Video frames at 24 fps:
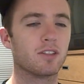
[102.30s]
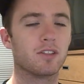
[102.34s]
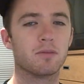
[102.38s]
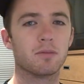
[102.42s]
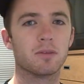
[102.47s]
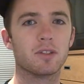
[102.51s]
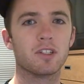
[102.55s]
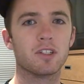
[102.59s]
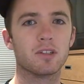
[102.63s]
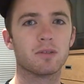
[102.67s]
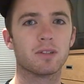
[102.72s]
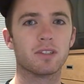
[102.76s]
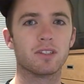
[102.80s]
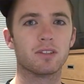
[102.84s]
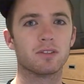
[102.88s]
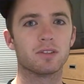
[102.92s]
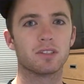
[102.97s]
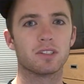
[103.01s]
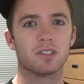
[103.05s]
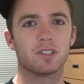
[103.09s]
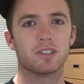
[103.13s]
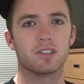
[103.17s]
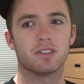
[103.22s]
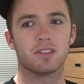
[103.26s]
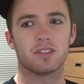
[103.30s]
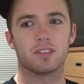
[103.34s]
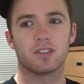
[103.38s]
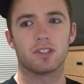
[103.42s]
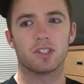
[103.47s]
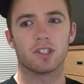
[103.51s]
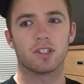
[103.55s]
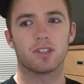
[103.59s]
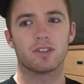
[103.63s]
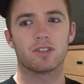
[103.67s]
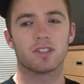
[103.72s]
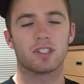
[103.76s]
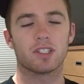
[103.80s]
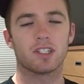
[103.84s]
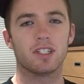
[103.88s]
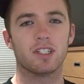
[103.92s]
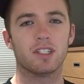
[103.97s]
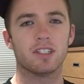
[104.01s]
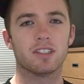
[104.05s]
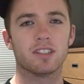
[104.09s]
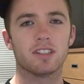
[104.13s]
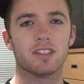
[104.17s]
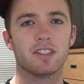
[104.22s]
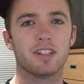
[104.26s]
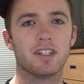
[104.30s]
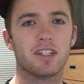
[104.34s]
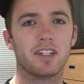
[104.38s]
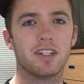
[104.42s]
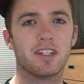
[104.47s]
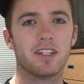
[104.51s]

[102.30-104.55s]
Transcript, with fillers: Numa Numa, who's in Jersey, and